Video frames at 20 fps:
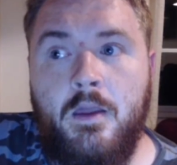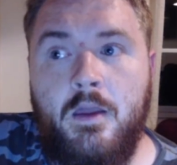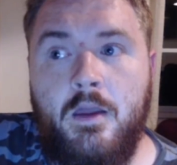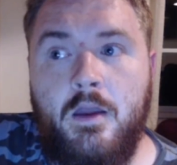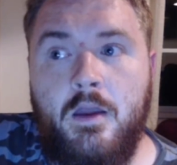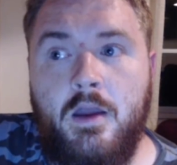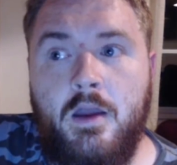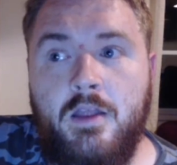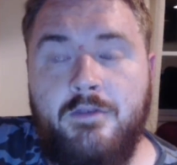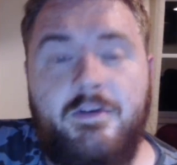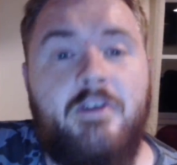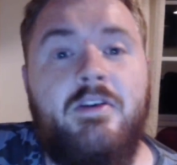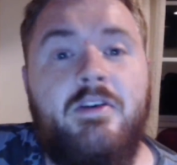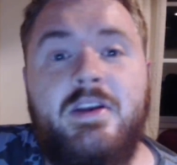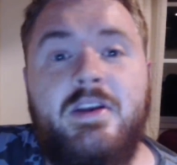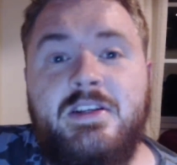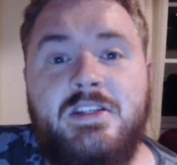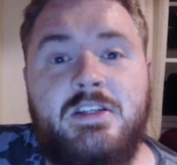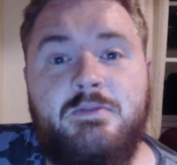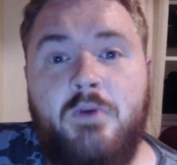At the very
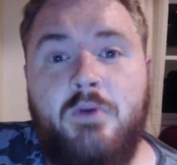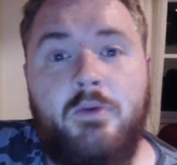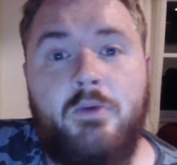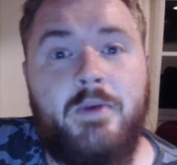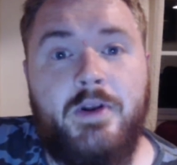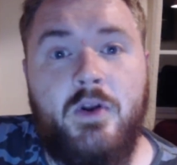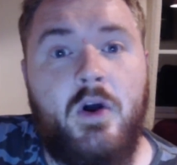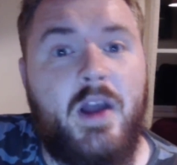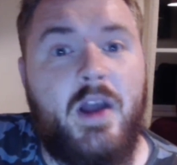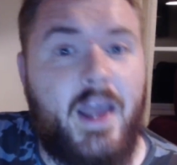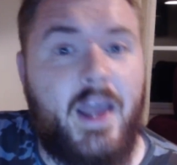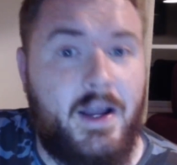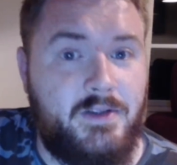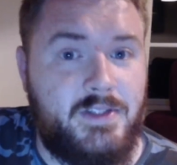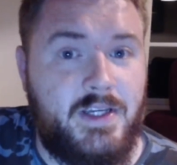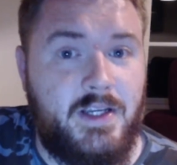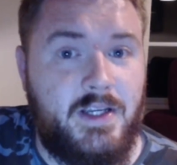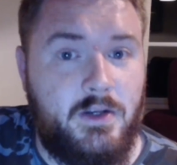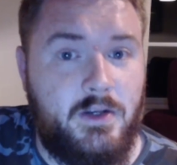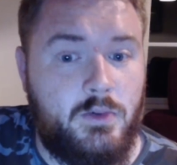least, it's probably not a counter
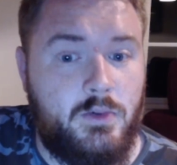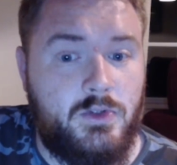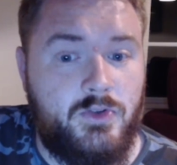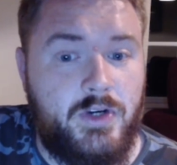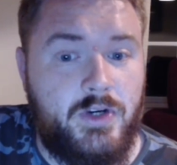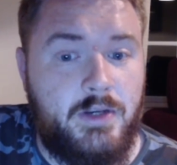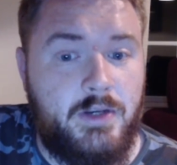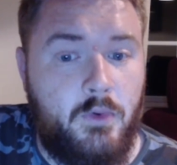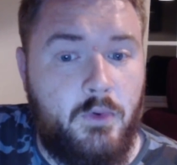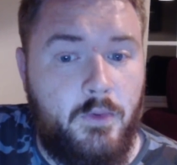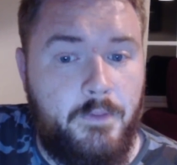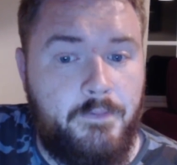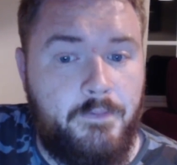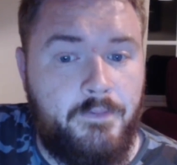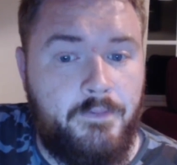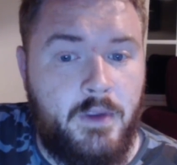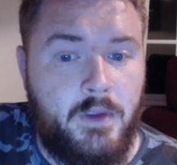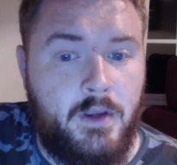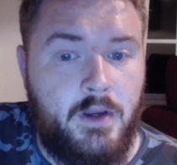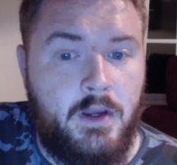hit launcher anymore.
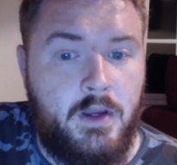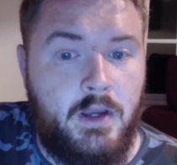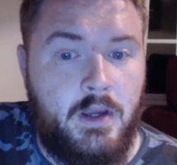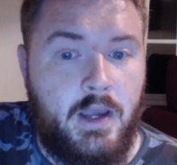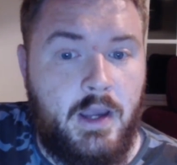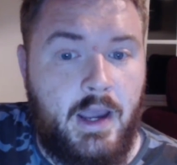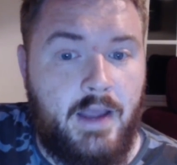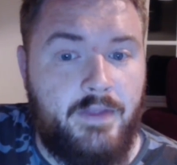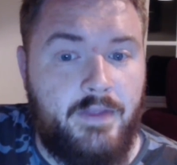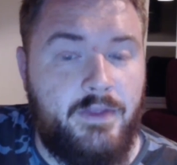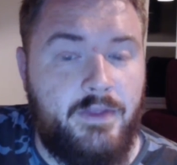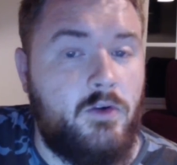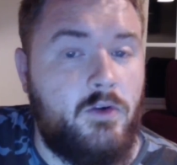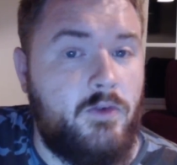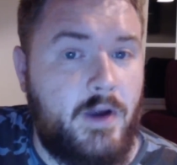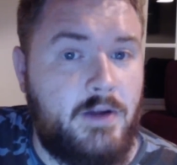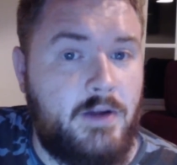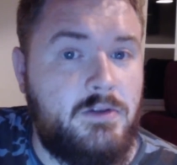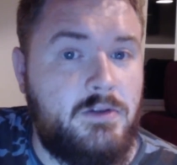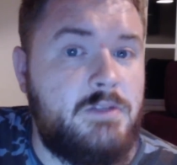And the
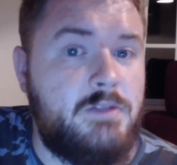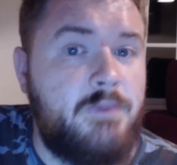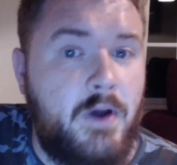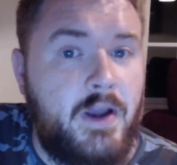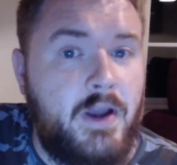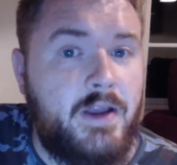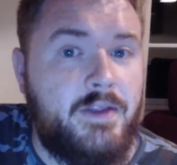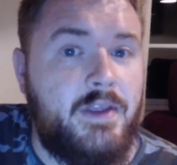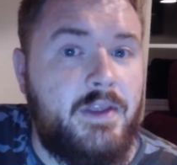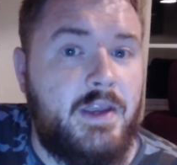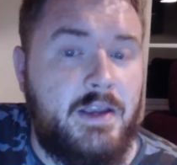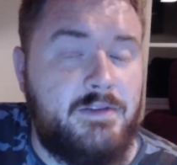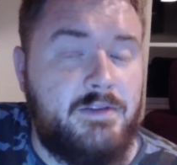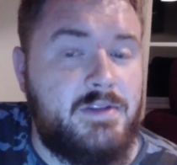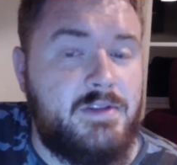ground spike that gives the